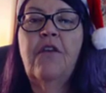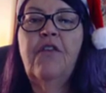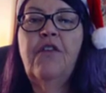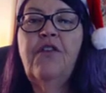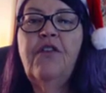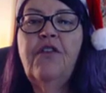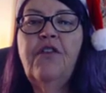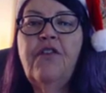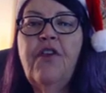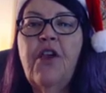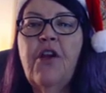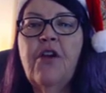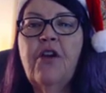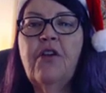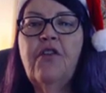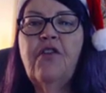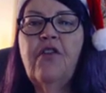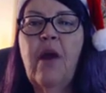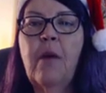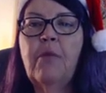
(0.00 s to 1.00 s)
This is
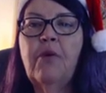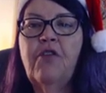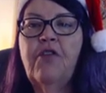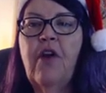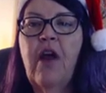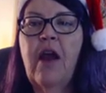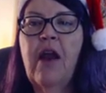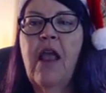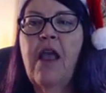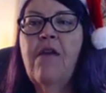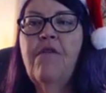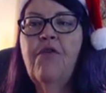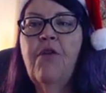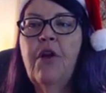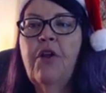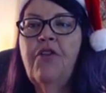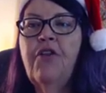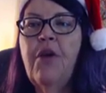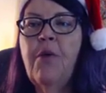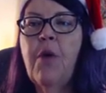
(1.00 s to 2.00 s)
Karen Saberzadeh of
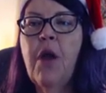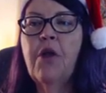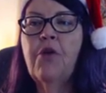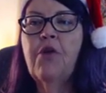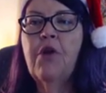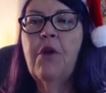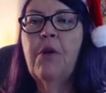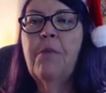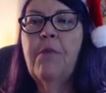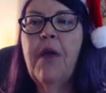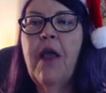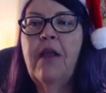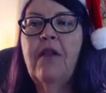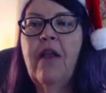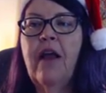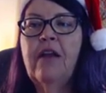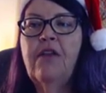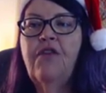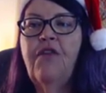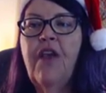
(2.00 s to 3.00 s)
Realty One Group and
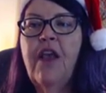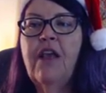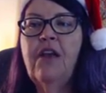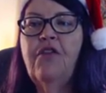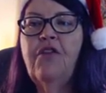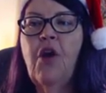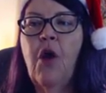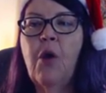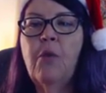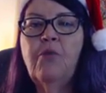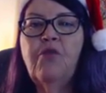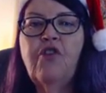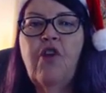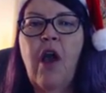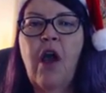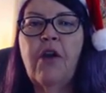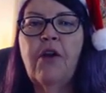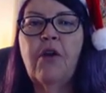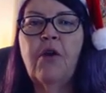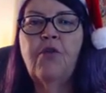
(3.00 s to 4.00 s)
Las Vegas Homes,
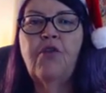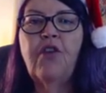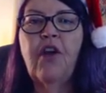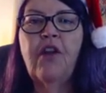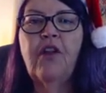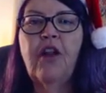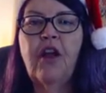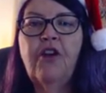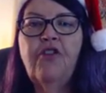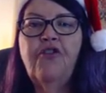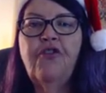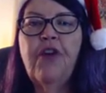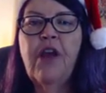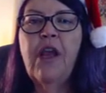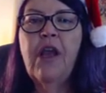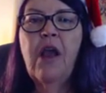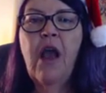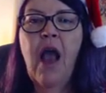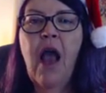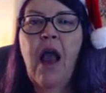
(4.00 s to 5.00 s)
Condos, and
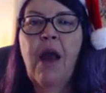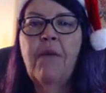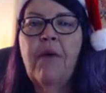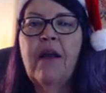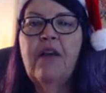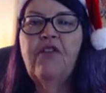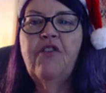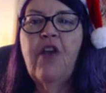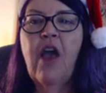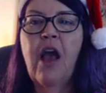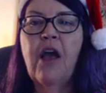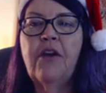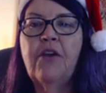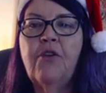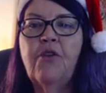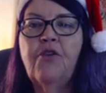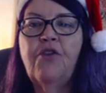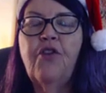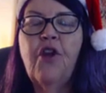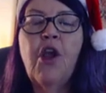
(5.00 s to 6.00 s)
Luxury High Rise
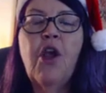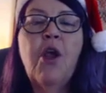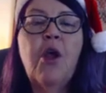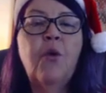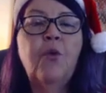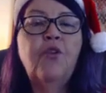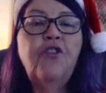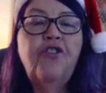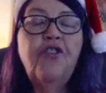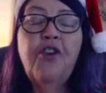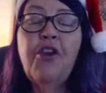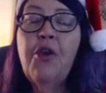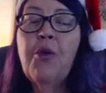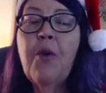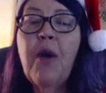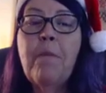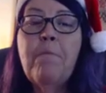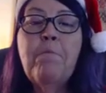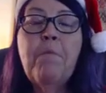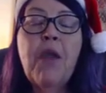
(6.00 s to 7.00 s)
Condos, wishing
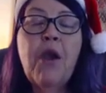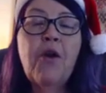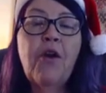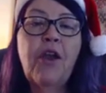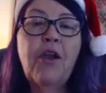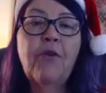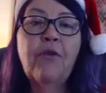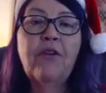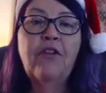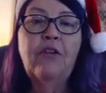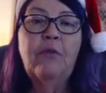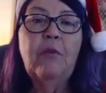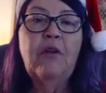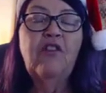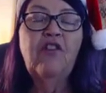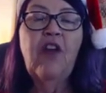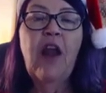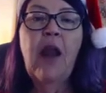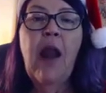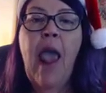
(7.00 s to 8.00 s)
you a Merry
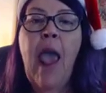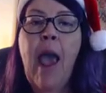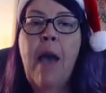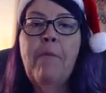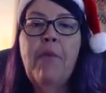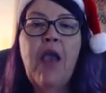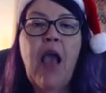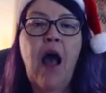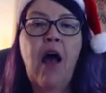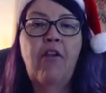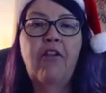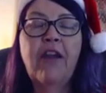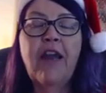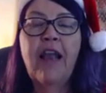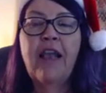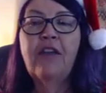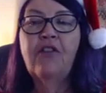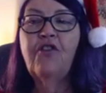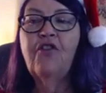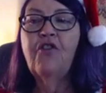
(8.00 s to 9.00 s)
Christmas and Happy
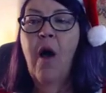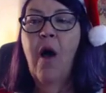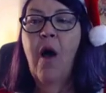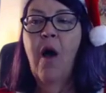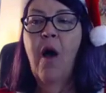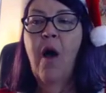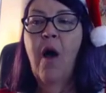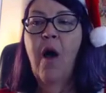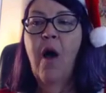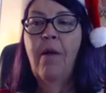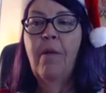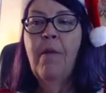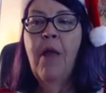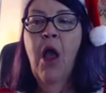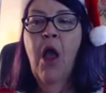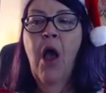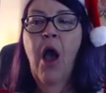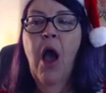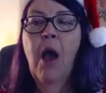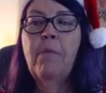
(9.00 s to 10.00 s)
Holidays to all
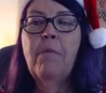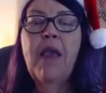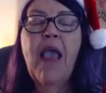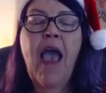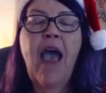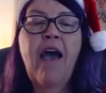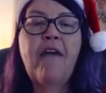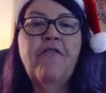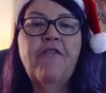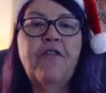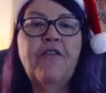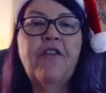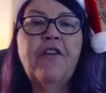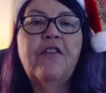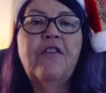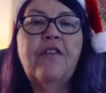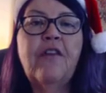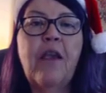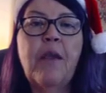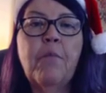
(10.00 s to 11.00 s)
on behalf of the
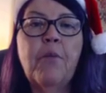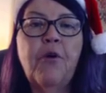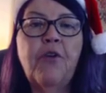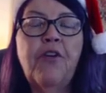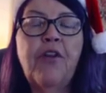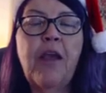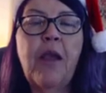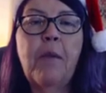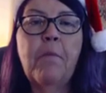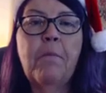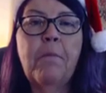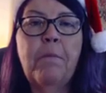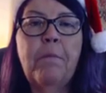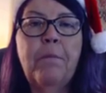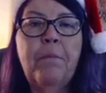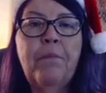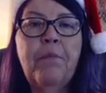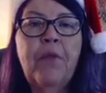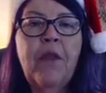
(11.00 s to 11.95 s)
Sabre team.